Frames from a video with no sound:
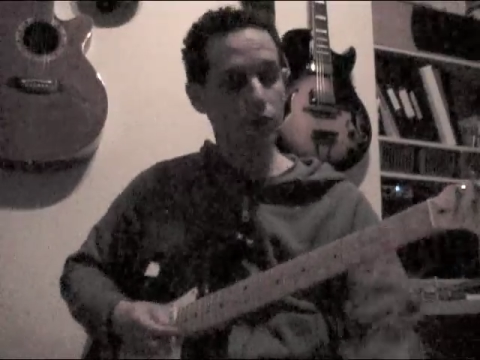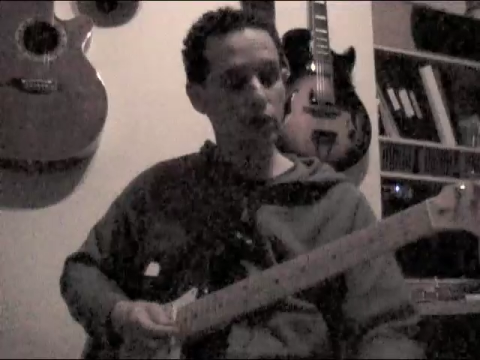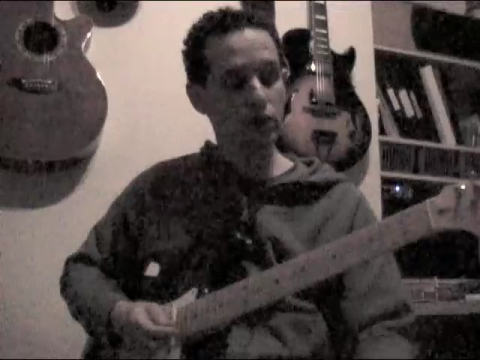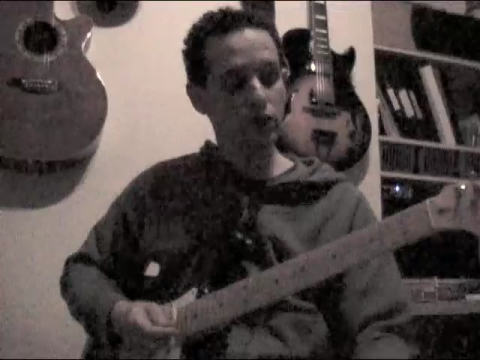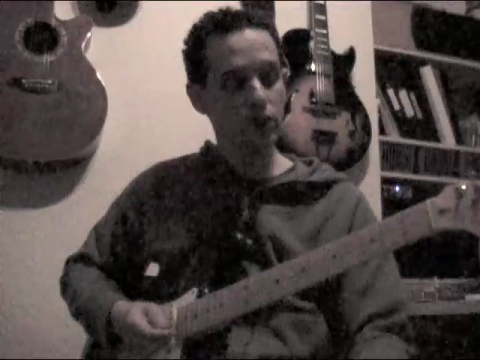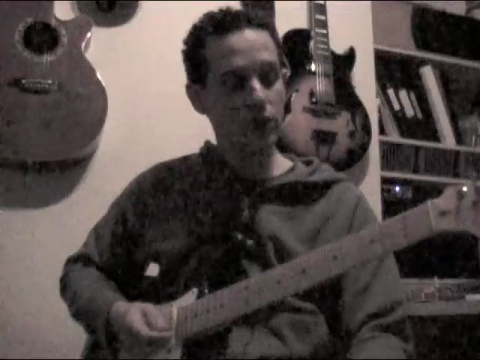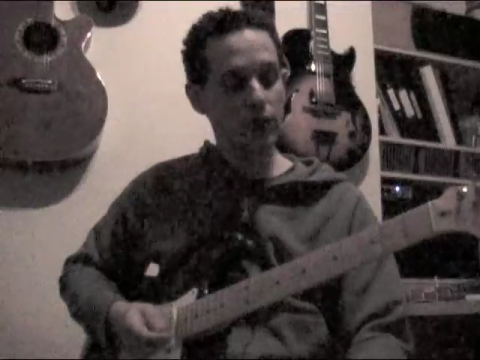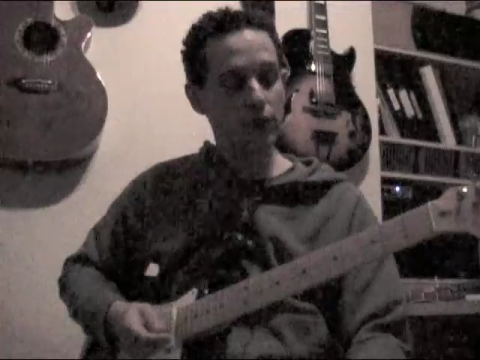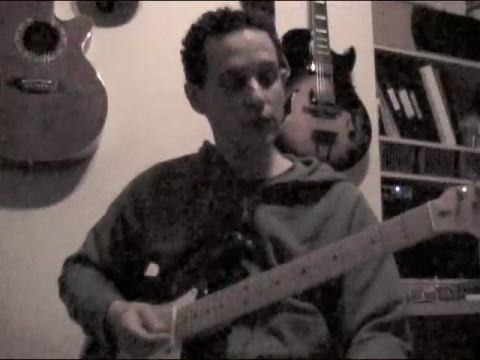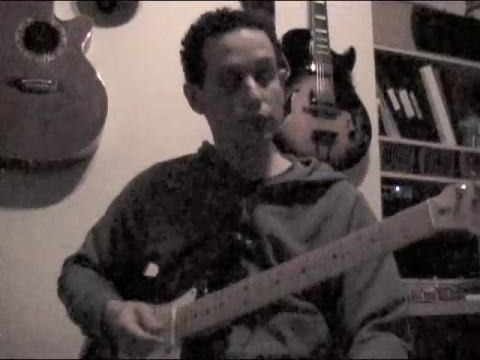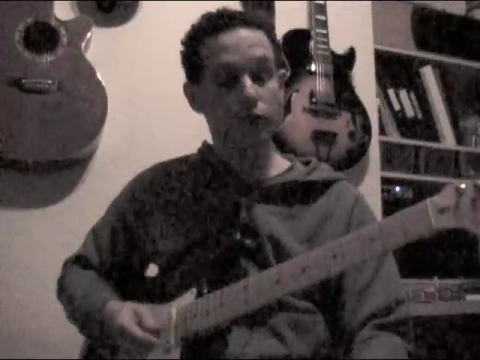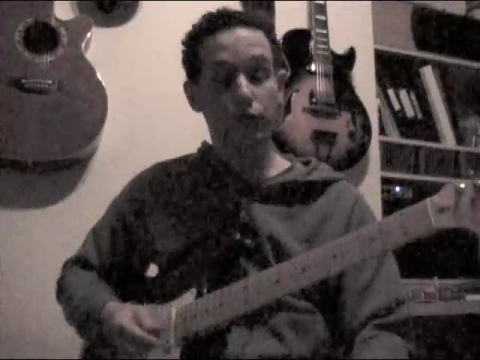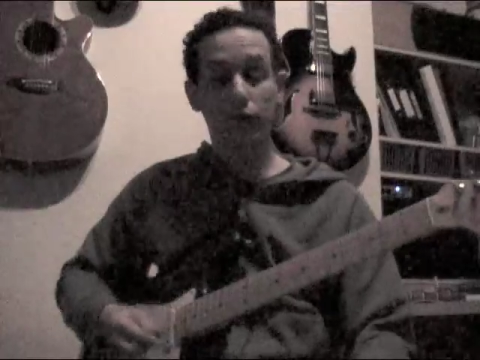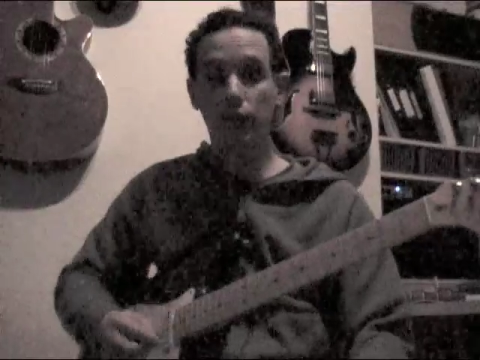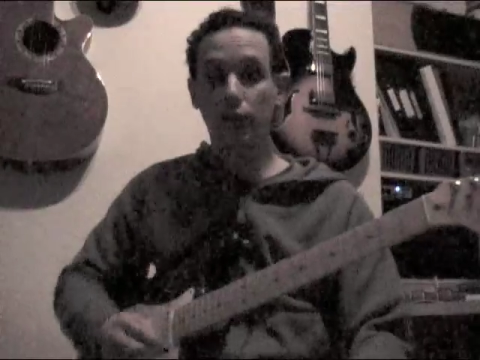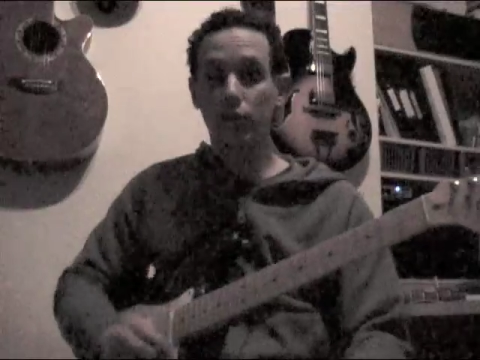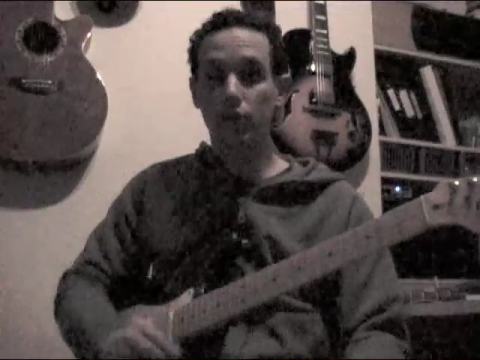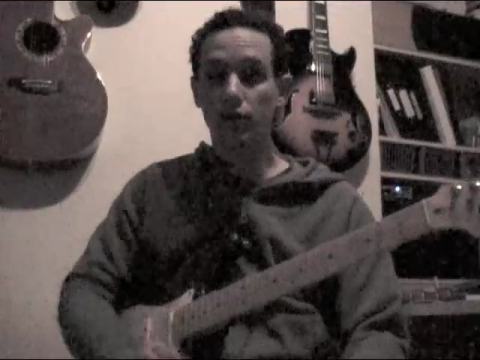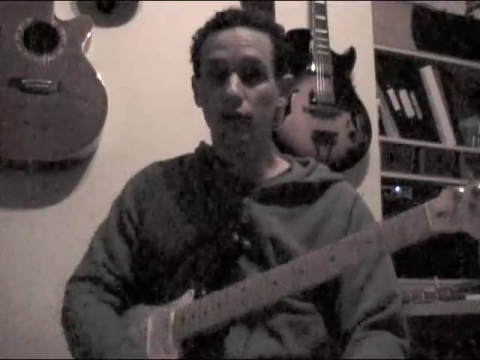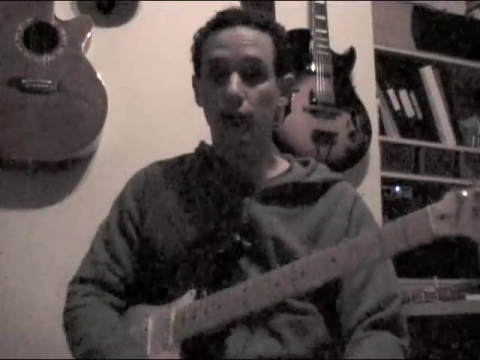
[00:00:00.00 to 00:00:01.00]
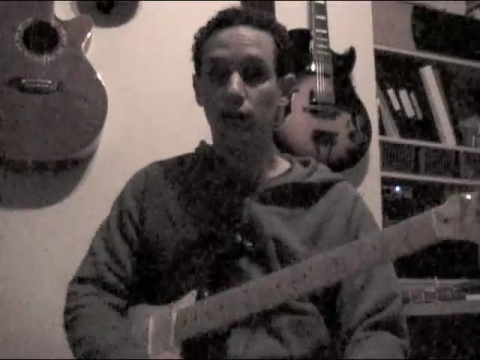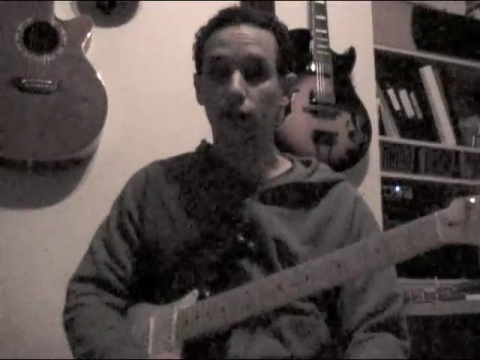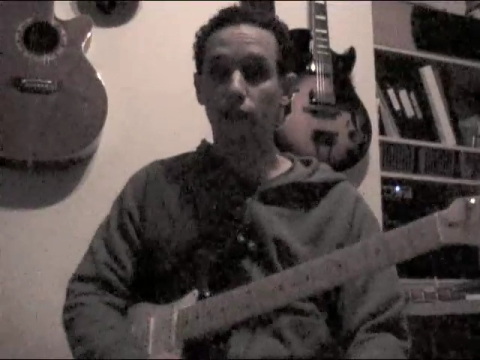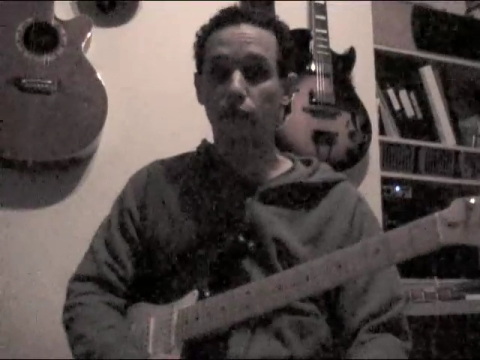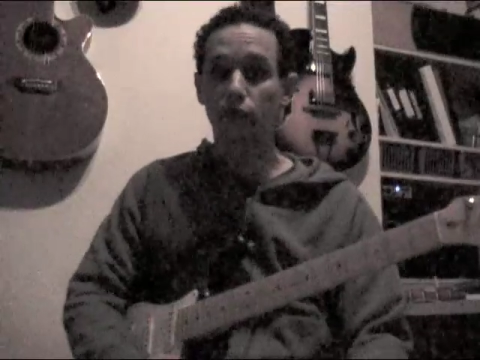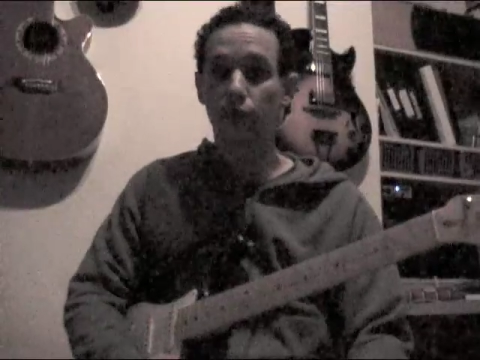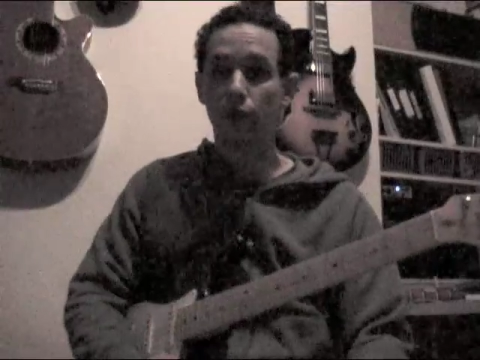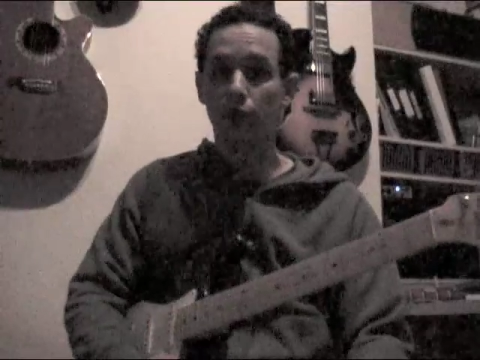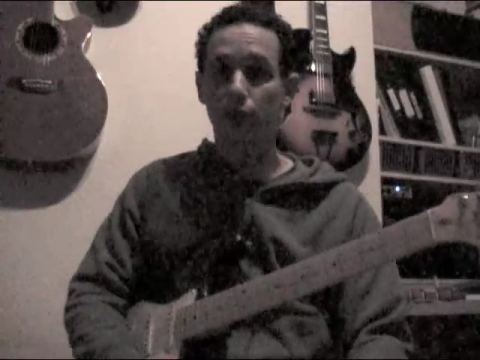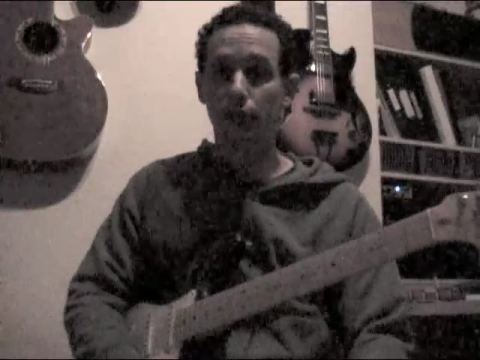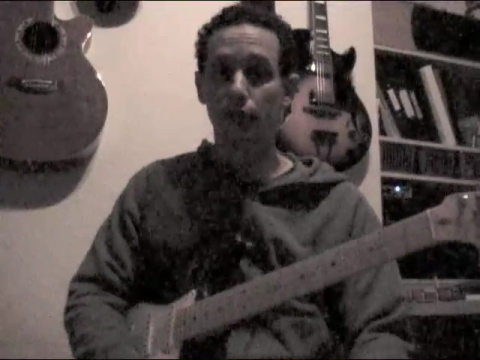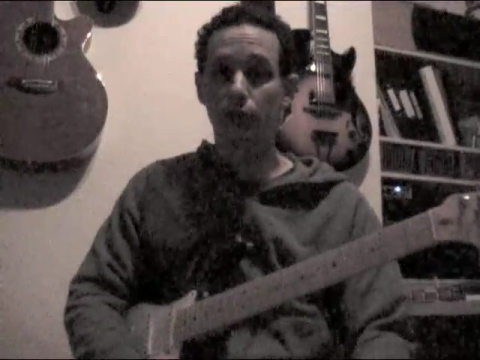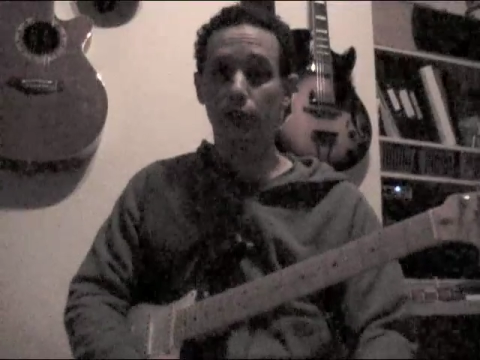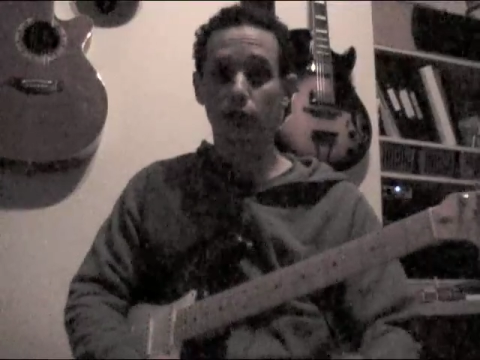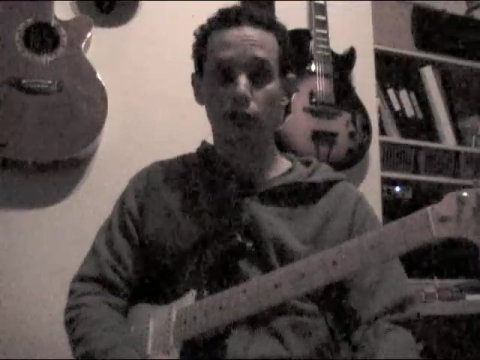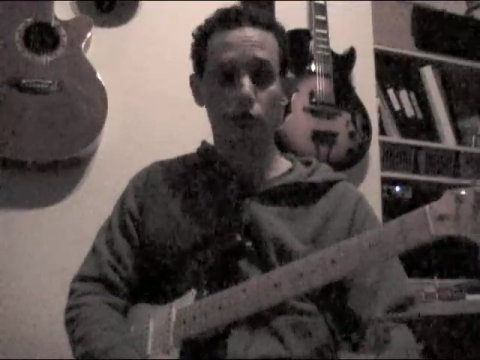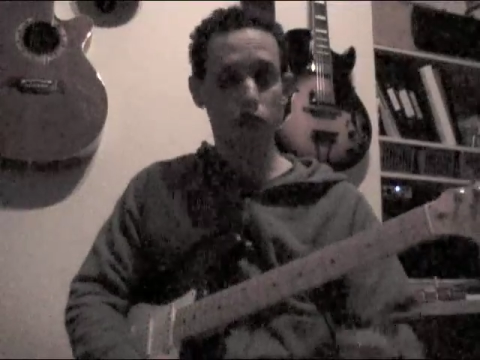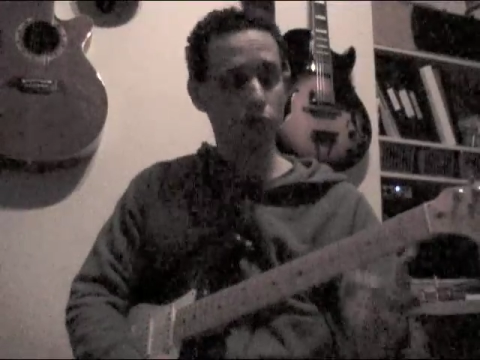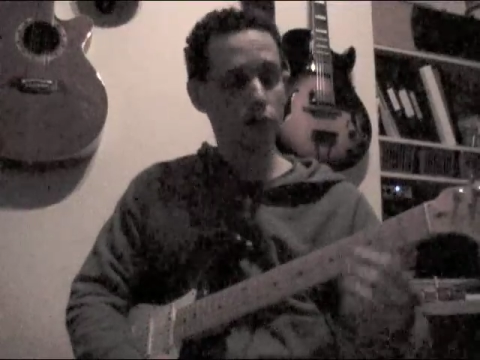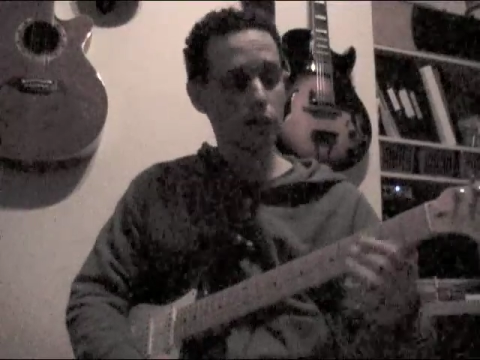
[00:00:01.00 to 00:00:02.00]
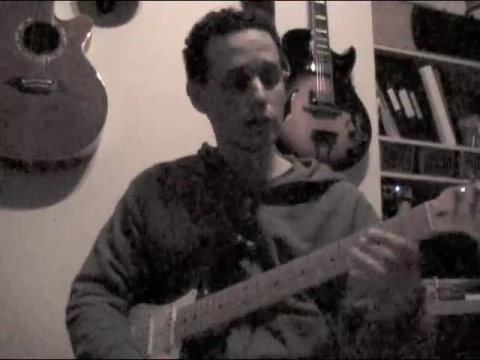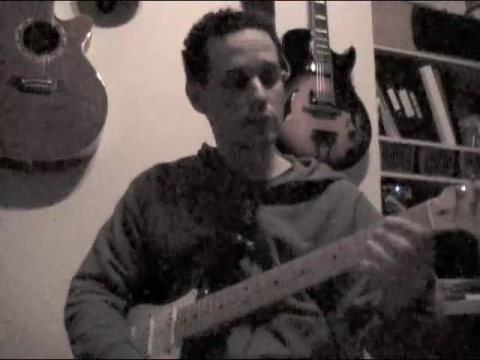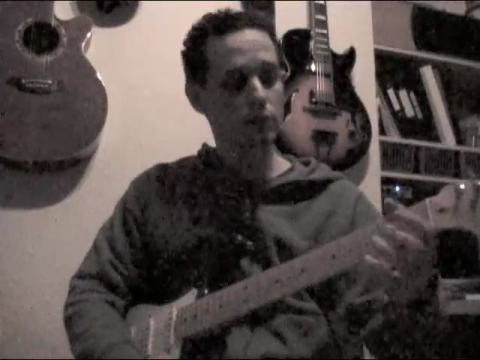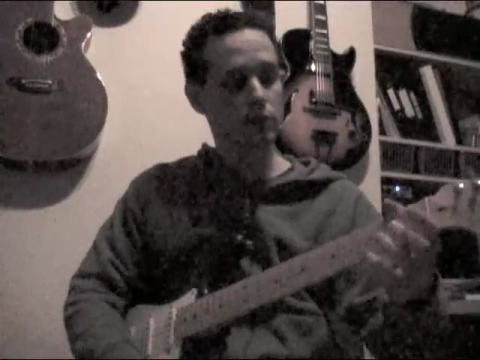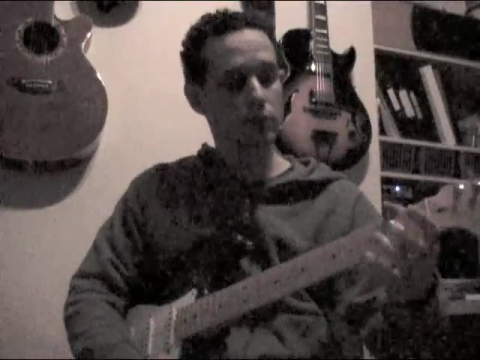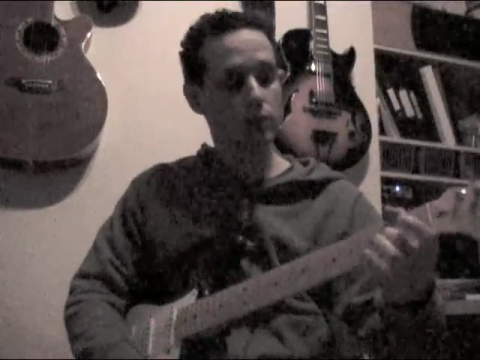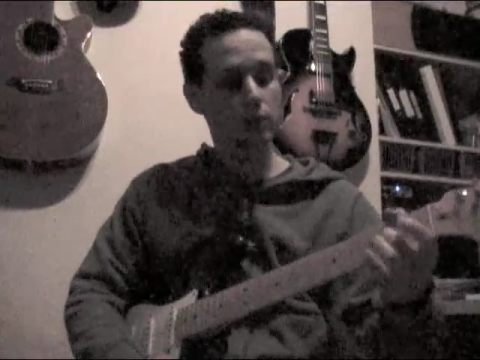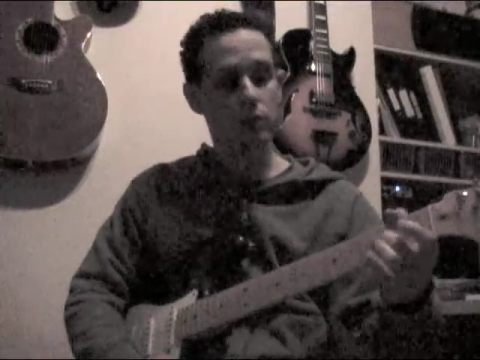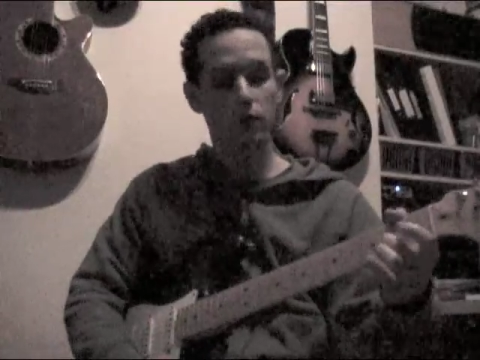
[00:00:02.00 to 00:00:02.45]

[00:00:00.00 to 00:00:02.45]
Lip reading: which is second finger, second fret, third string,